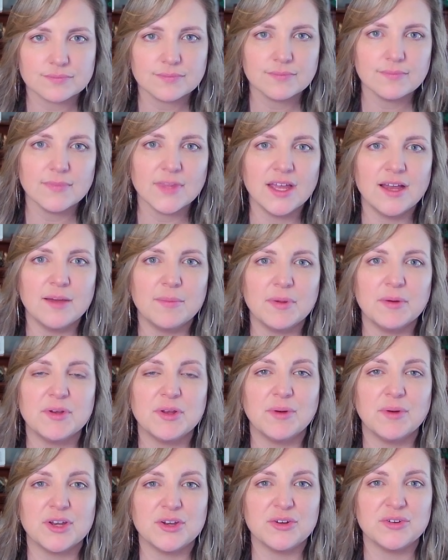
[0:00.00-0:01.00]
But when you
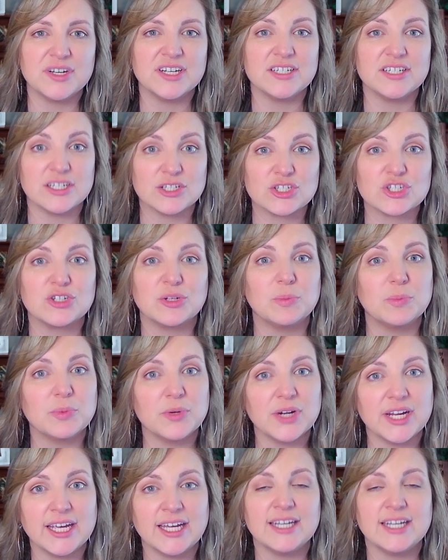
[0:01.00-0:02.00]
want to do an additional
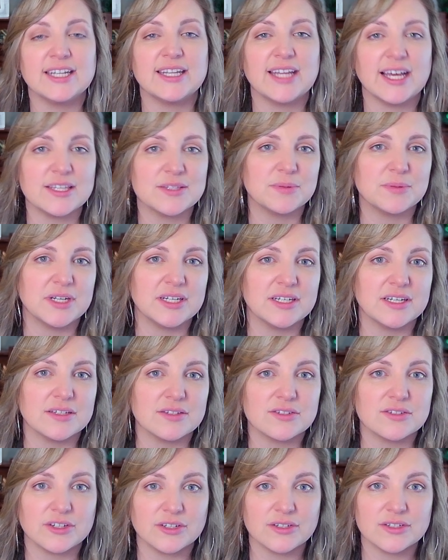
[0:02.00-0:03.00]
brand, that's when it does
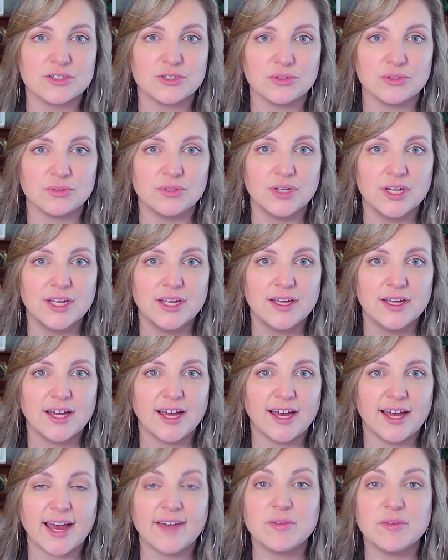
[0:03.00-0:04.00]
start to
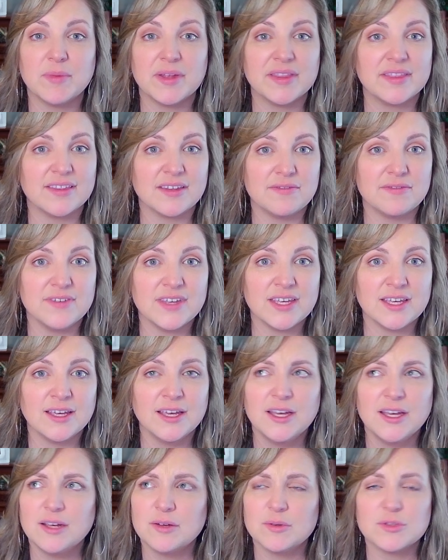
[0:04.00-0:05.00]
have a monthly fee,
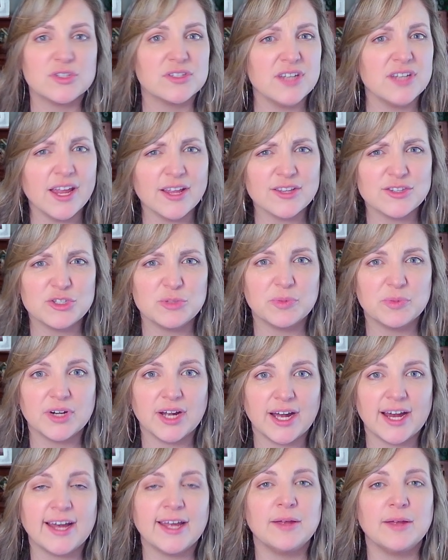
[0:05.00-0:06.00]
which is not super
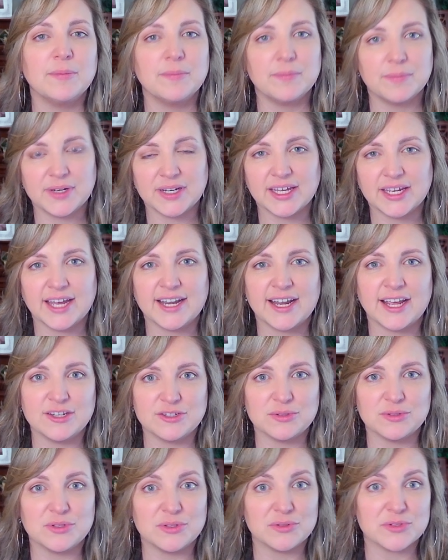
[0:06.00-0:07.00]
high. But again, I do
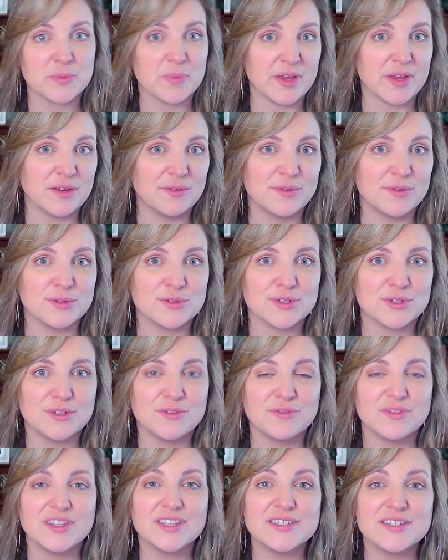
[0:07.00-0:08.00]
use a paid version
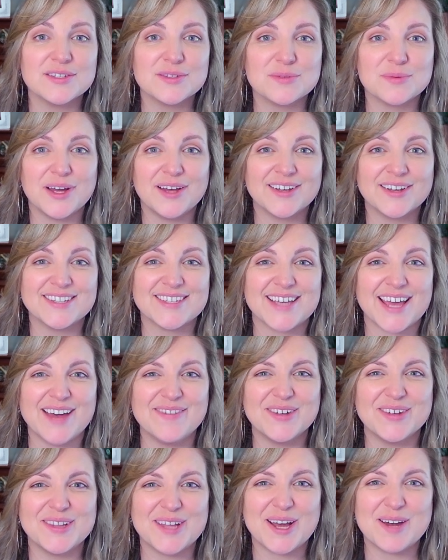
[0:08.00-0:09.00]
of this as well because I have
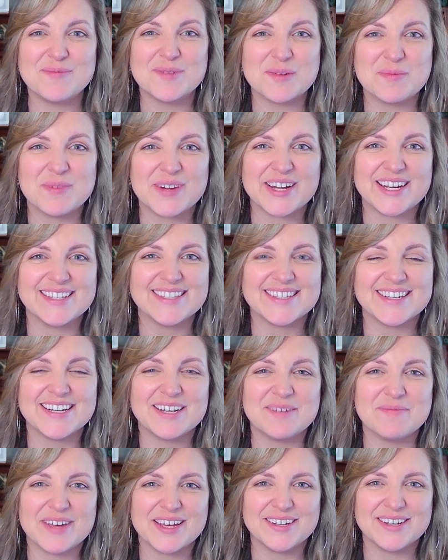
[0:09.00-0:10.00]
a lot more brands that I
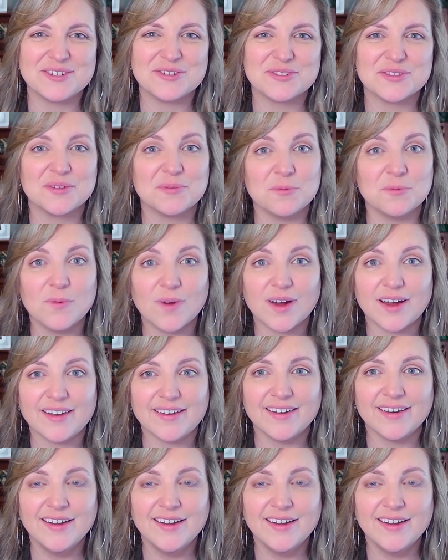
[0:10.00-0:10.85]
manage than one.